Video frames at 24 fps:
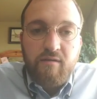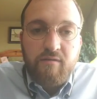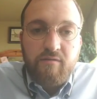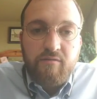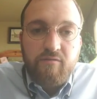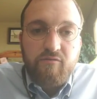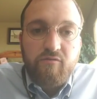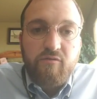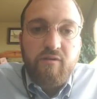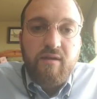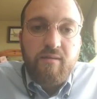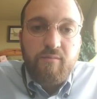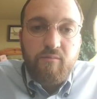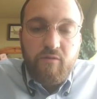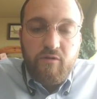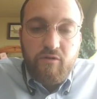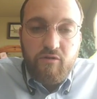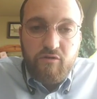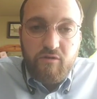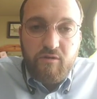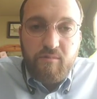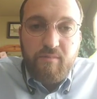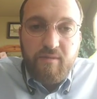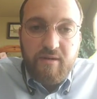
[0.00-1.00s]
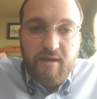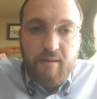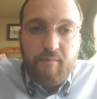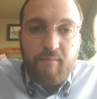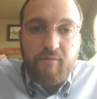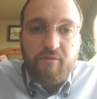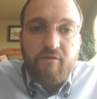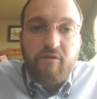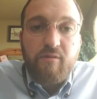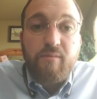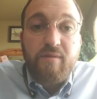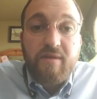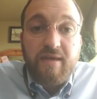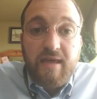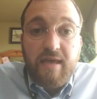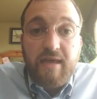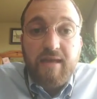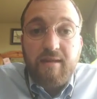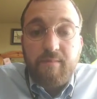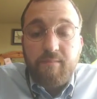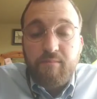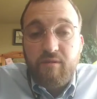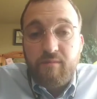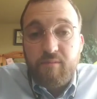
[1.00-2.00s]
stream, we should be able to
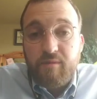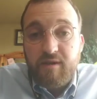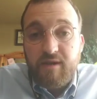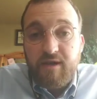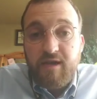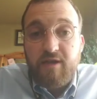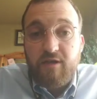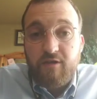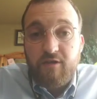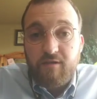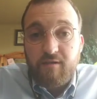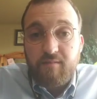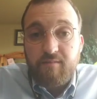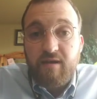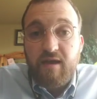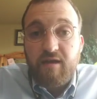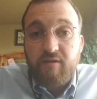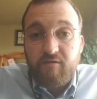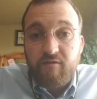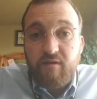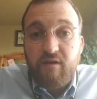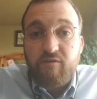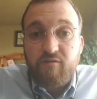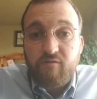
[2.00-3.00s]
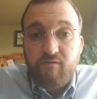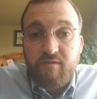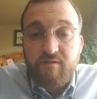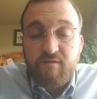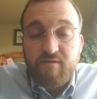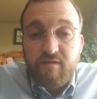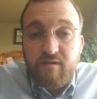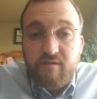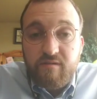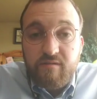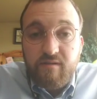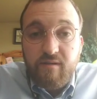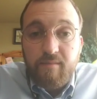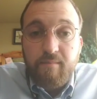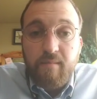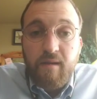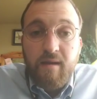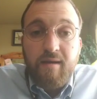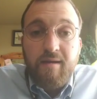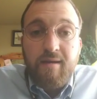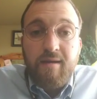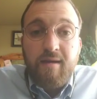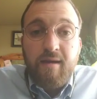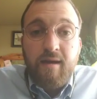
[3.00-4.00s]
begin implementation of that treasury system
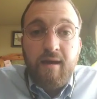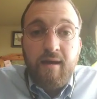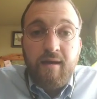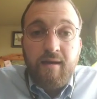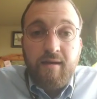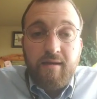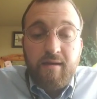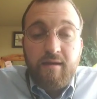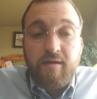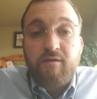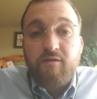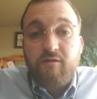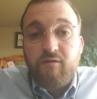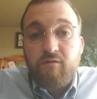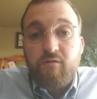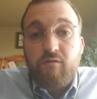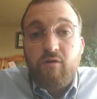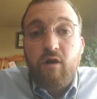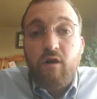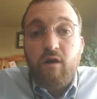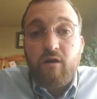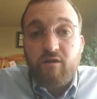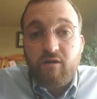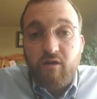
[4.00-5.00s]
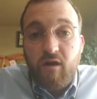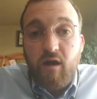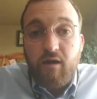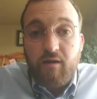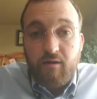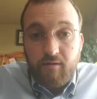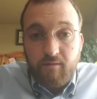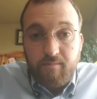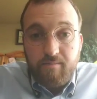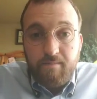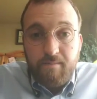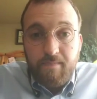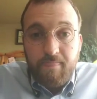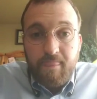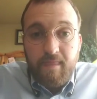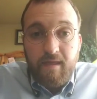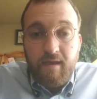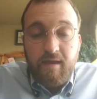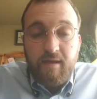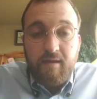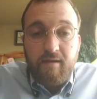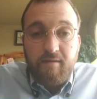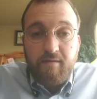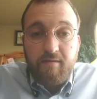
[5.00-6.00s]
into Cardano
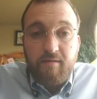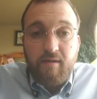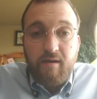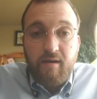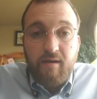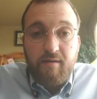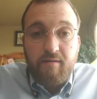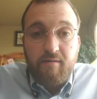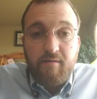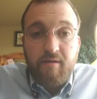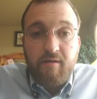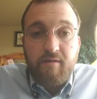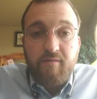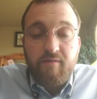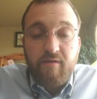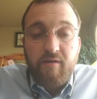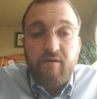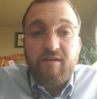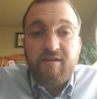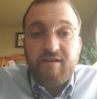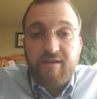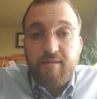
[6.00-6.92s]
at a very